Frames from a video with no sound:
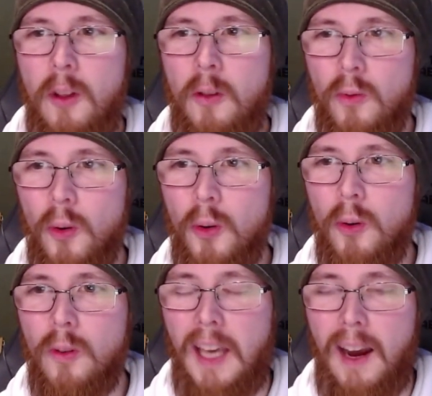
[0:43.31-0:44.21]
through
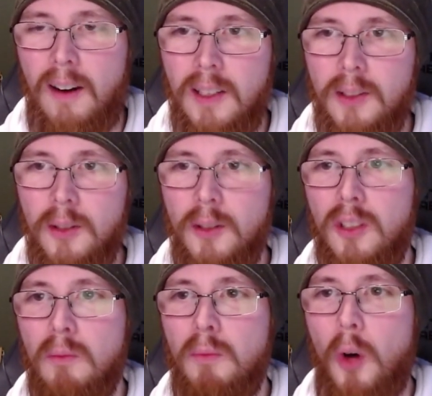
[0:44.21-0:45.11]
the characters'
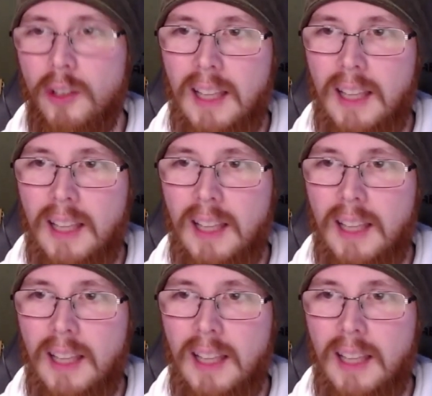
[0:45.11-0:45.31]
body